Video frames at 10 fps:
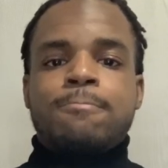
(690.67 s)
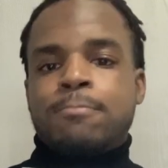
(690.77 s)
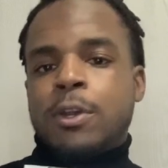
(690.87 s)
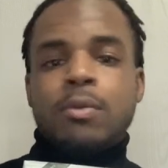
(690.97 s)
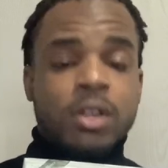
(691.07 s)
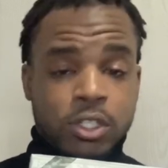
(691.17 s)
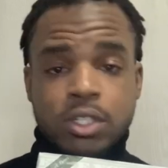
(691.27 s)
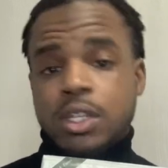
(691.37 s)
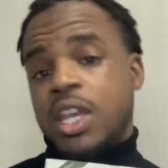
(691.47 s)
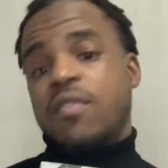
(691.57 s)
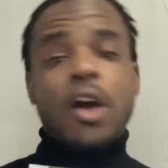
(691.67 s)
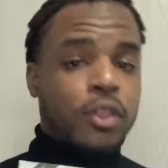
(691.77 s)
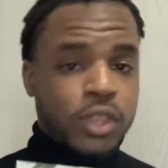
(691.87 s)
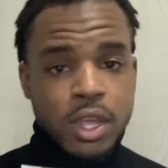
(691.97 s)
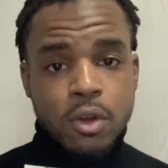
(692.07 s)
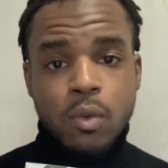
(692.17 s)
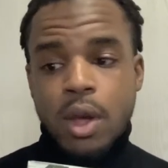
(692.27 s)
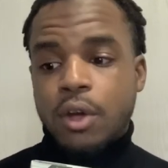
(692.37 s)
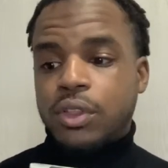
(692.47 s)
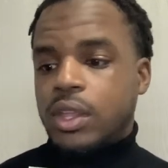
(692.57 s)
pretty much give out their
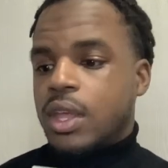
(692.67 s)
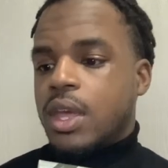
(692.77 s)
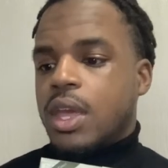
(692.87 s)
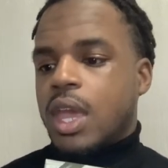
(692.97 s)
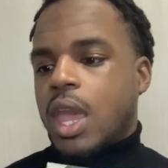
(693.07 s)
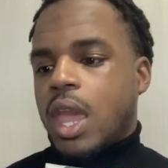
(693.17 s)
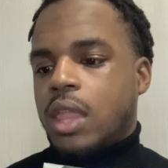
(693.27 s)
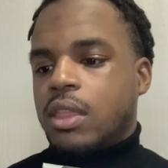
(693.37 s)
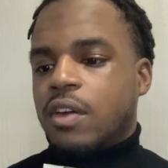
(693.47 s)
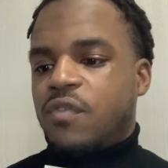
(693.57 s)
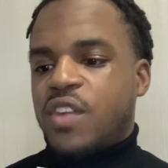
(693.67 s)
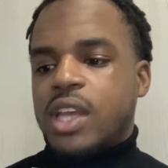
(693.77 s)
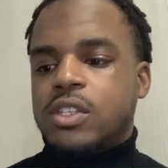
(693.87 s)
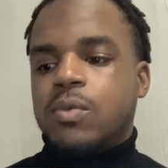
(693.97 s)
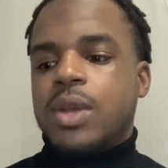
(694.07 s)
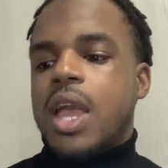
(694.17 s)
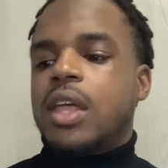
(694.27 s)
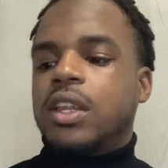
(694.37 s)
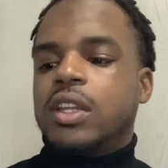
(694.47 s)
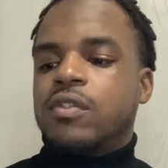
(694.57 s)
wealth and the effects and
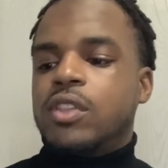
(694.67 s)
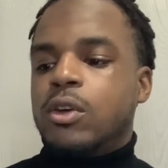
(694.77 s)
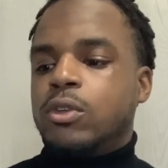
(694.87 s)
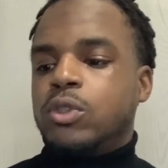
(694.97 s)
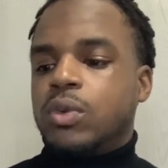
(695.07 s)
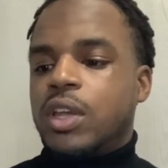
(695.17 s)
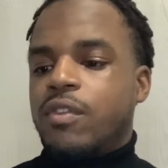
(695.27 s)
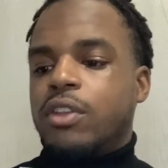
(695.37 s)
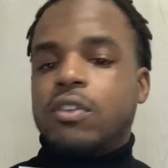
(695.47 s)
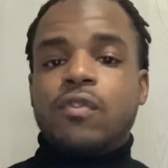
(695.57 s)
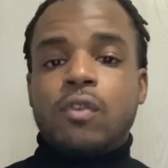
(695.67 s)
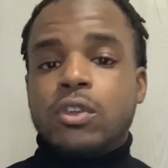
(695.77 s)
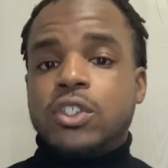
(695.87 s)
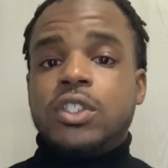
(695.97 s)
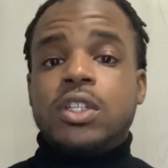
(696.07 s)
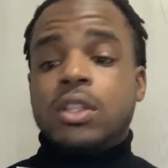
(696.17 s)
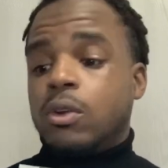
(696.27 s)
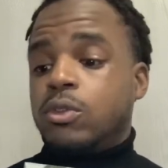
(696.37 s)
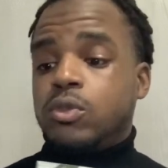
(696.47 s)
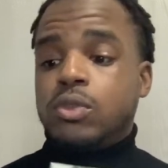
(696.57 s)
reality of those who give out their fortunes and
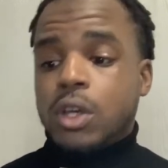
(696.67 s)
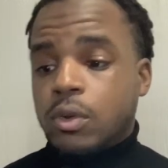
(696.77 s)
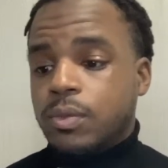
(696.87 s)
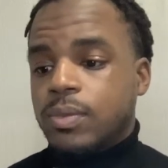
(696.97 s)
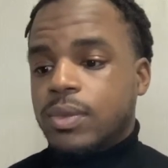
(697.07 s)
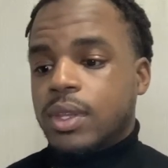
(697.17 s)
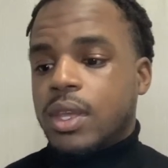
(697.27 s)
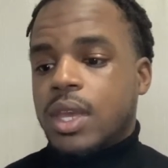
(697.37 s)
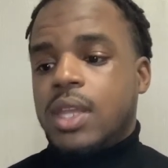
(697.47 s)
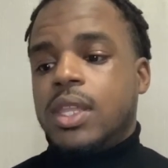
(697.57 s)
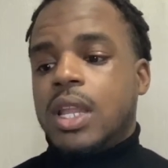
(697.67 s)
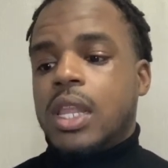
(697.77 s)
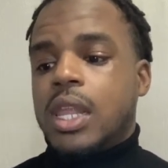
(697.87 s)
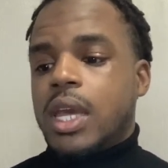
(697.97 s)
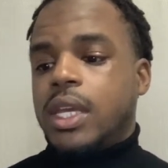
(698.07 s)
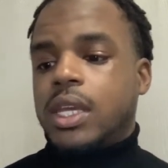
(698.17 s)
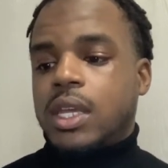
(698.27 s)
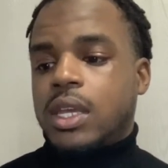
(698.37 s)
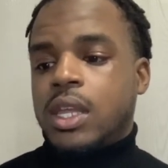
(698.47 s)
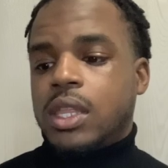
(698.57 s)
those who don't. And then I like
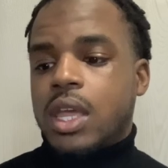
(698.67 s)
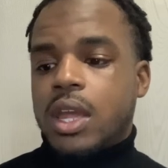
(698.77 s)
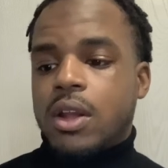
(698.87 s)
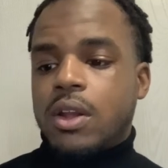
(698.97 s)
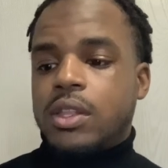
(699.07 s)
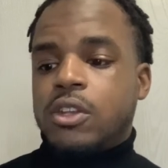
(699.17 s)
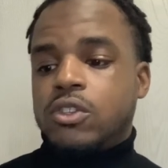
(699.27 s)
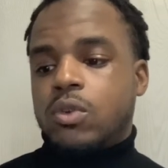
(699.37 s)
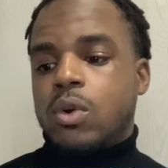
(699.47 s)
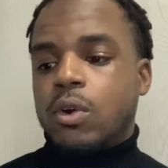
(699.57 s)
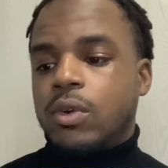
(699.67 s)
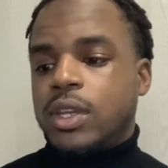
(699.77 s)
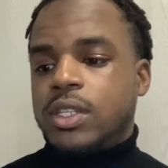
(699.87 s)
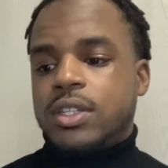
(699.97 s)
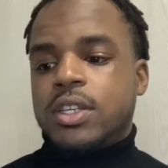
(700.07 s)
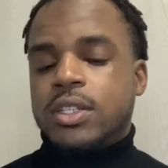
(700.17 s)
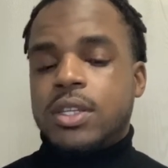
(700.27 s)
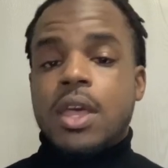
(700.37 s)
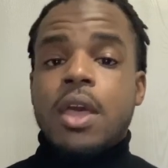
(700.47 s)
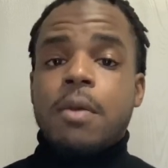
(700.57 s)
in there's a quote. He says,
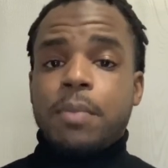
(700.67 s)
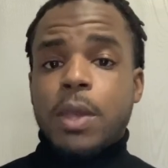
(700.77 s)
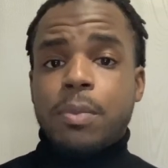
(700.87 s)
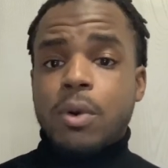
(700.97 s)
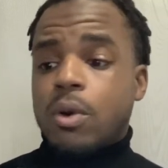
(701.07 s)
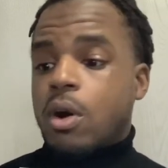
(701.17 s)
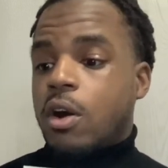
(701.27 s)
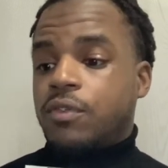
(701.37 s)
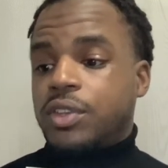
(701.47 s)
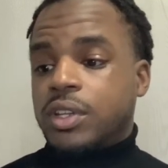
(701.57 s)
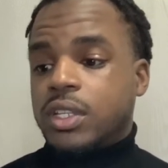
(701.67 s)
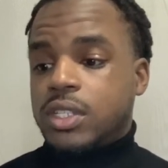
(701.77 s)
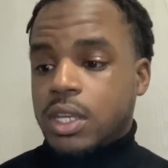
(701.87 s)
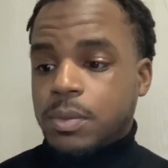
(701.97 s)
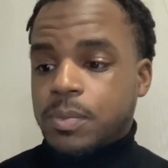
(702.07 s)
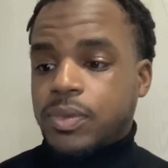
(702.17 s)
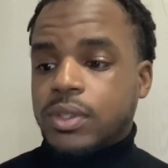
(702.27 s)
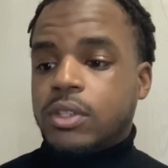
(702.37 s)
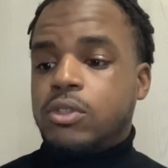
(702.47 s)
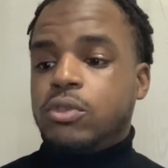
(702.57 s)
"People often attempt
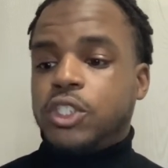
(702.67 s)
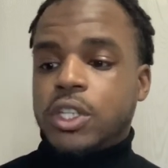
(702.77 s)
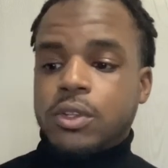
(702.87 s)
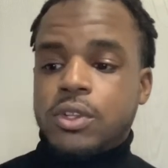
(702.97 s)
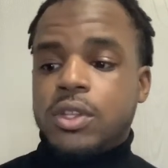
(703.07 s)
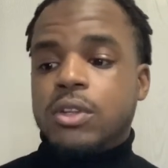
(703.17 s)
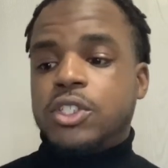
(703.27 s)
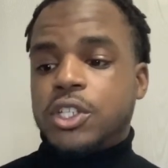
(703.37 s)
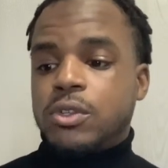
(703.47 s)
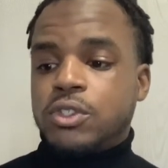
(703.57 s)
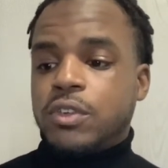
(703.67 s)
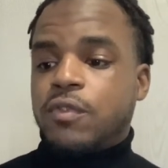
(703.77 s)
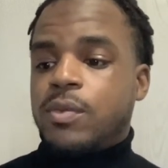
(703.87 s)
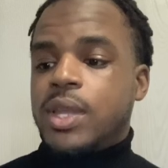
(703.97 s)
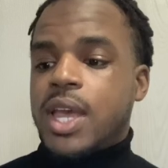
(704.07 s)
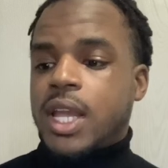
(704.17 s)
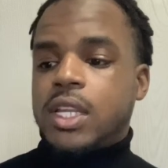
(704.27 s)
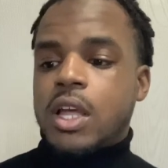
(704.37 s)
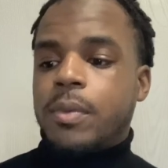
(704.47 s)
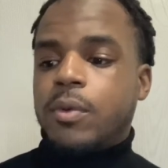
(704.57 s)
to shelter their children from the
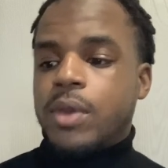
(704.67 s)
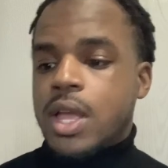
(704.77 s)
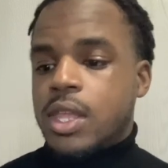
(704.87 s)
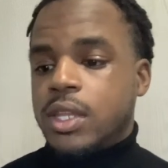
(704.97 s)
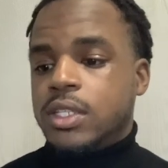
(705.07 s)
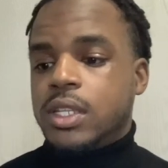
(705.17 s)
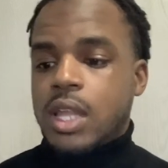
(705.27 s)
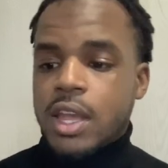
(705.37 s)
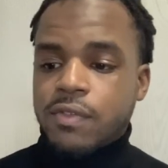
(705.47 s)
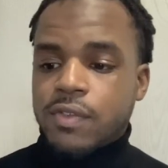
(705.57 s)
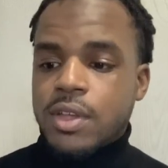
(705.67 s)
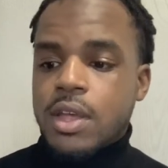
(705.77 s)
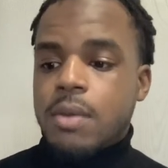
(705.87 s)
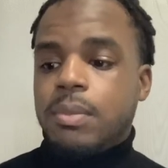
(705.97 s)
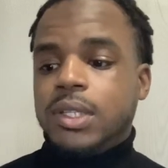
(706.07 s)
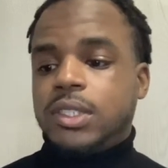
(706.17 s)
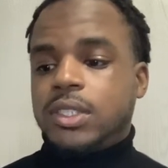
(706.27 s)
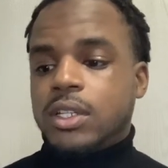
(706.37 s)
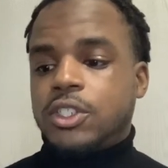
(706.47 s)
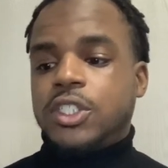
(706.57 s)
economic realities of life, but
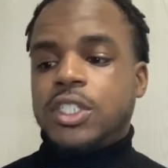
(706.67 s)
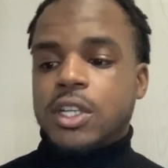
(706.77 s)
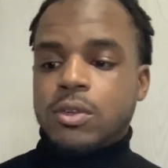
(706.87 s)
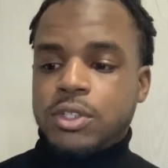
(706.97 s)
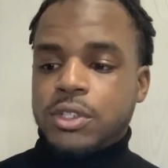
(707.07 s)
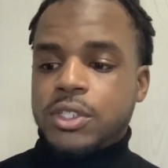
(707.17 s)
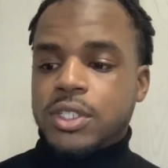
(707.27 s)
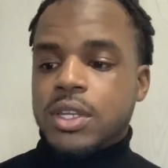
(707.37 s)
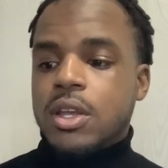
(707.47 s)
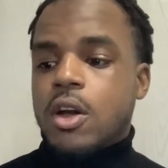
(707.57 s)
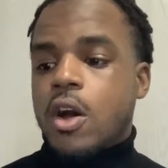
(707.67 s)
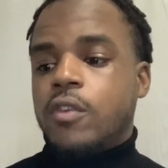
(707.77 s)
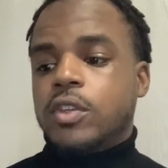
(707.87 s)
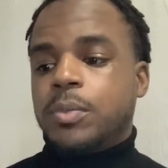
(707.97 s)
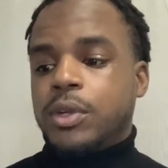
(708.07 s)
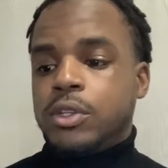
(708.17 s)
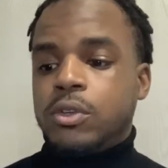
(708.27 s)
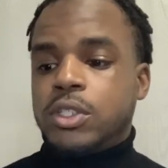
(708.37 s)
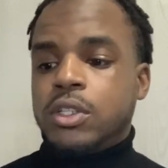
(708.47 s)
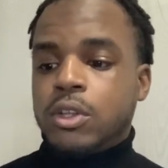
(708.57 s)
such shelters often
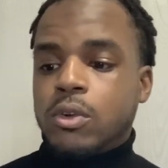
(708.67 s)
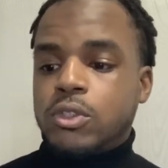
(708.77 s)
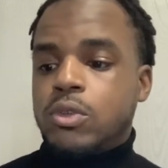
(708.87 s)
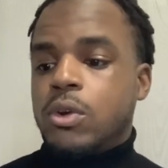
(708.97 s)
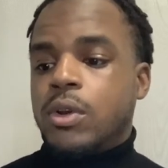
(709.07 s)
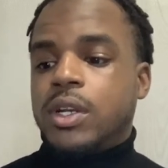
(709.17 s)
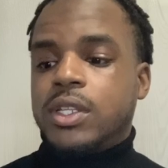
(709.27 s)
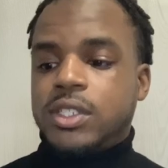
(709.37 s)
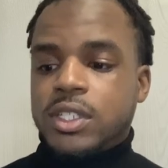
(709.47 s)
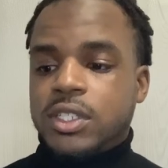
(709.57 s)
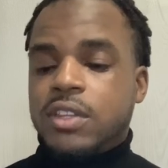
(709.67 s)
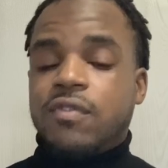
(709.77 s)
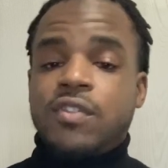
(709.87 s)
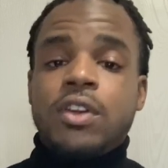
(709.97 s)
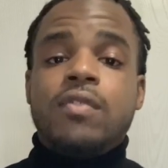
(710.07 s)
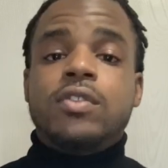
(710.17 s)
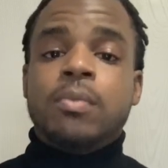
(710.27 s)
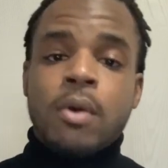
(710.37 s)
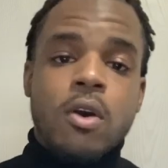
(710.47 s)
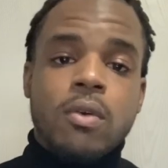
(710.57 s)
produce adults who are in consistent fear of
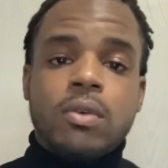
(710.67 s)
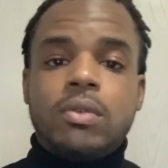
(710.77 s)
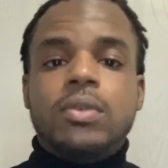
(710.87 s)
tomorrow."